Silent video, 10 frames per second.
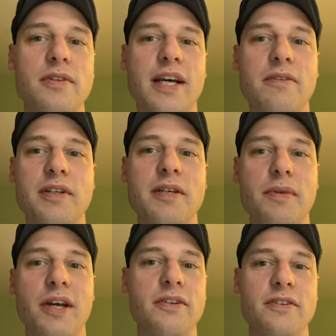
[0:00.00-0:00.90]
and that will
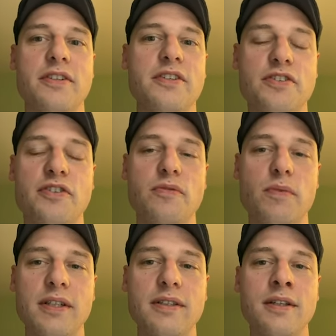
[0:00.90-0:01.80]
impact your decision as
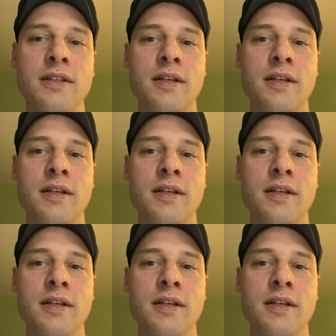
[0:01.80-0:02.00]
well.